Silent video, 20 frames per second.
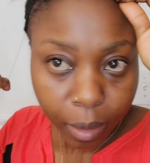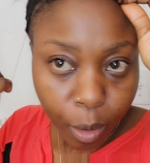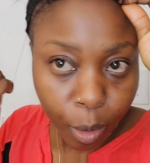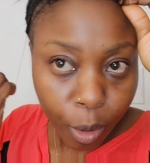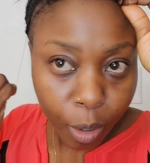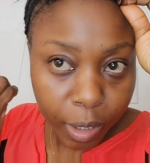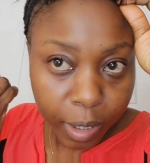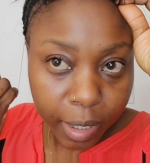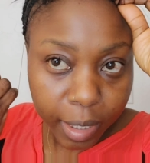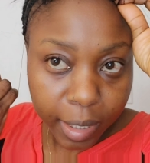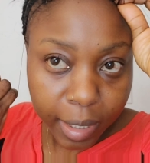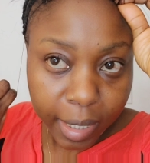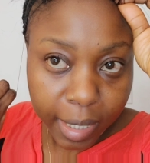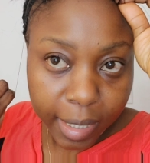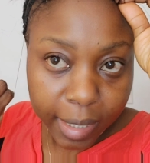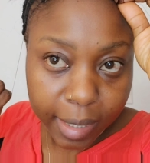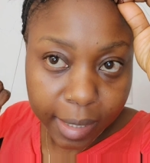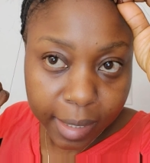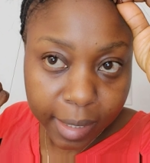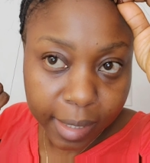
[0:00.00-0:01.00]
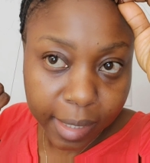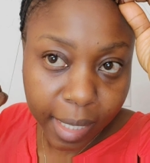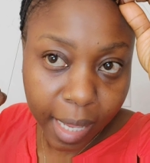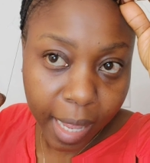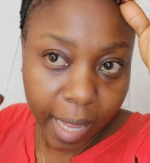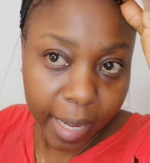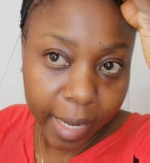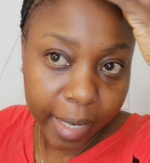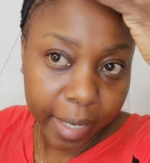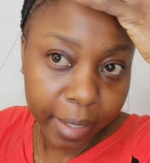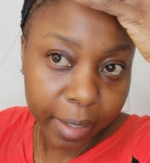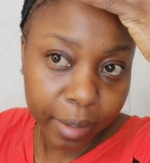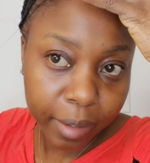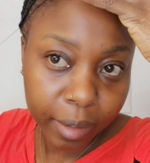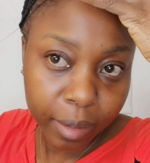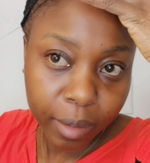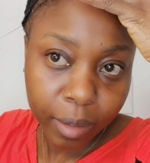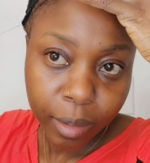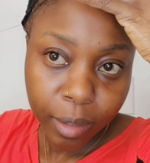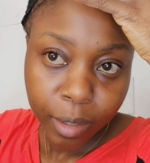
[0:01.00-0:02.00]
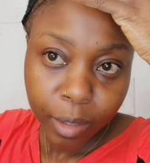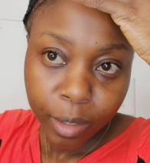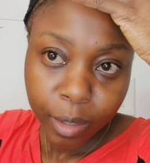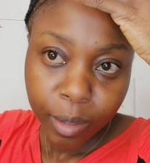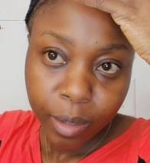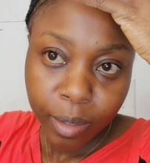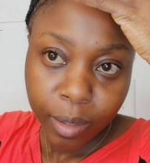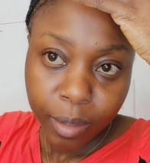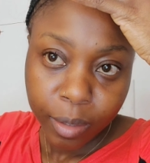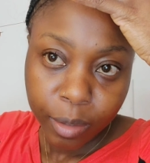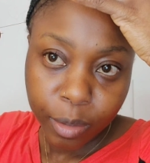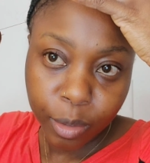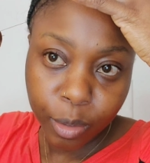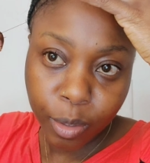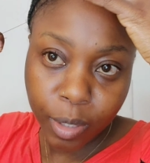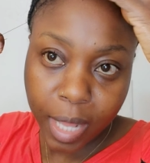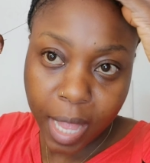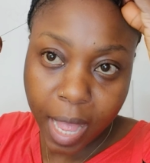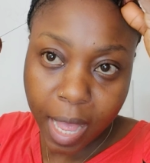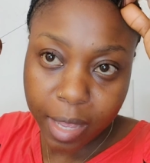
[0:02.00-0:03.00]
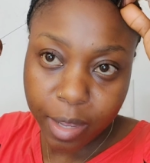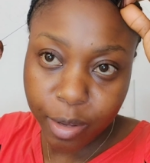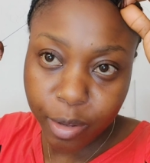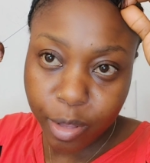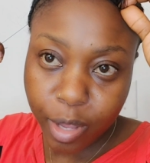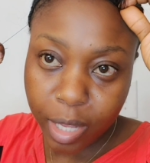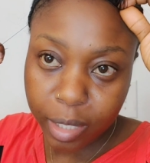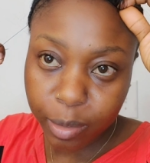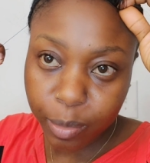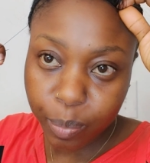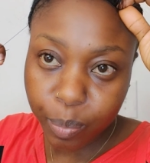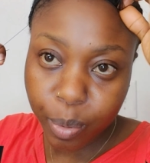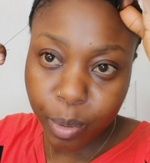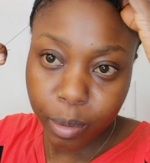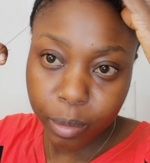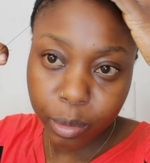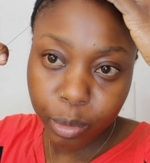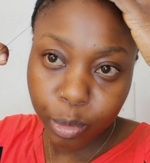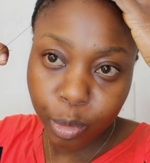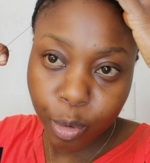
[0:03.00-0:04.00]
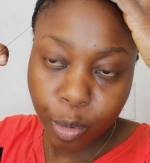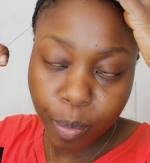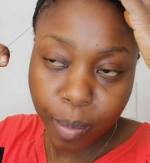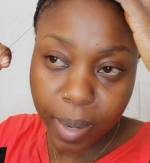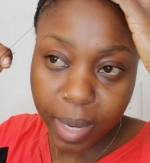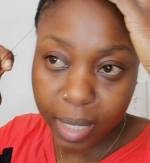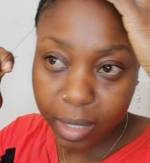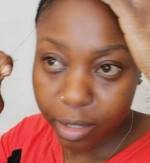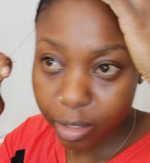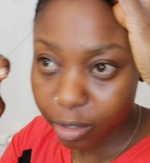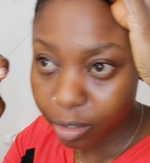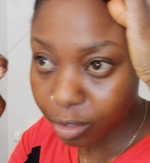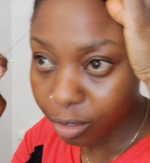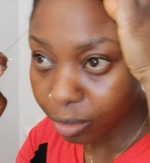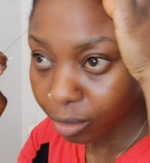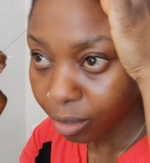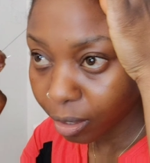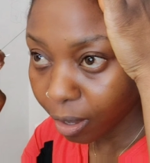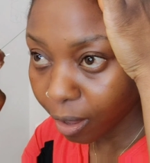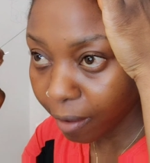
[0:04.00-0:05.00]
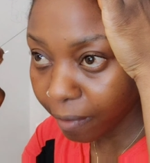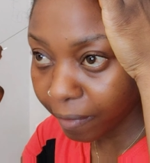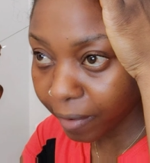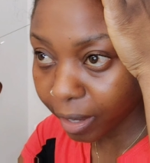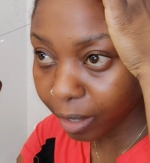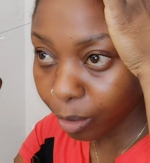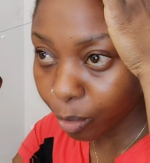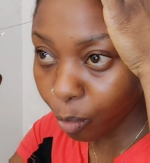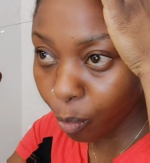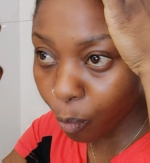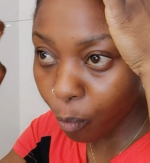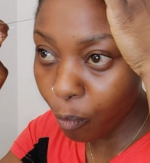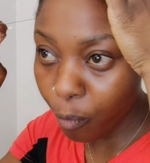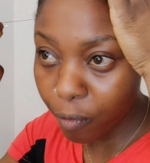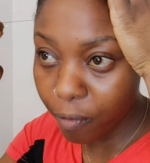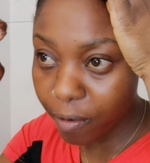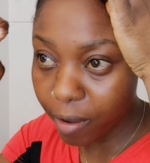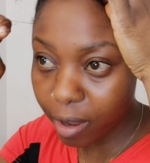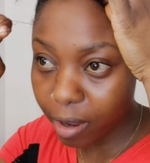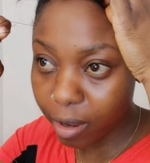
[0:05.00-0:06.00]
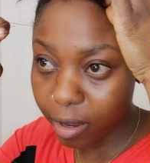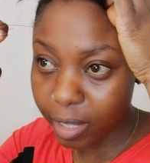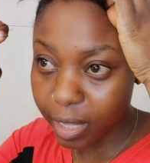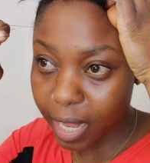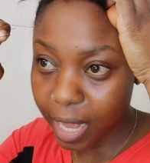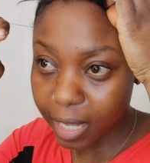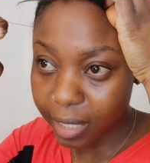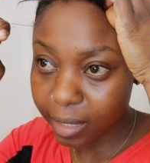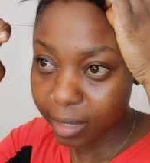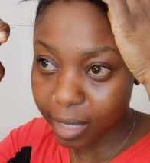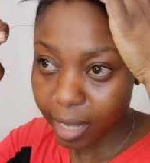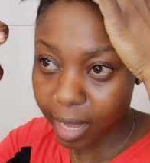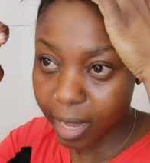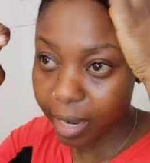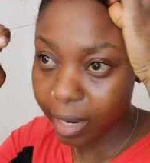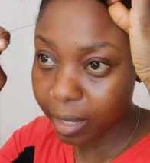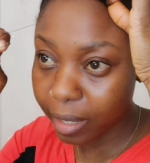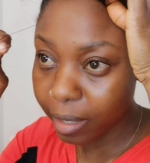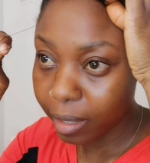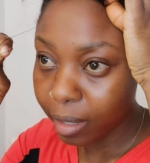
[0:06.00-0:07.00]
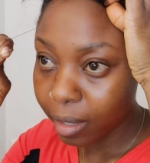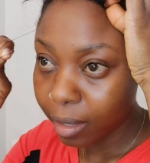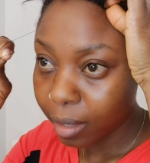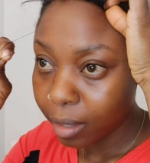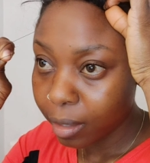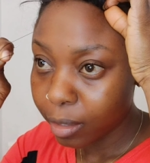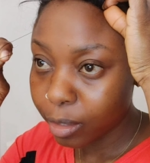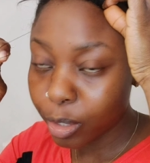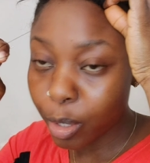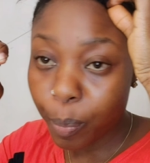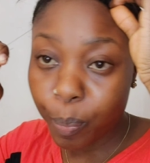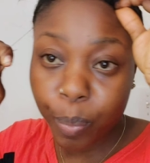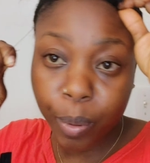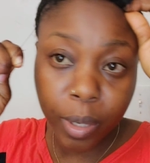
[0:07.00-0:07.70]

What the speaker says: holding this side so that you doesn't pull too much of it over on that side. So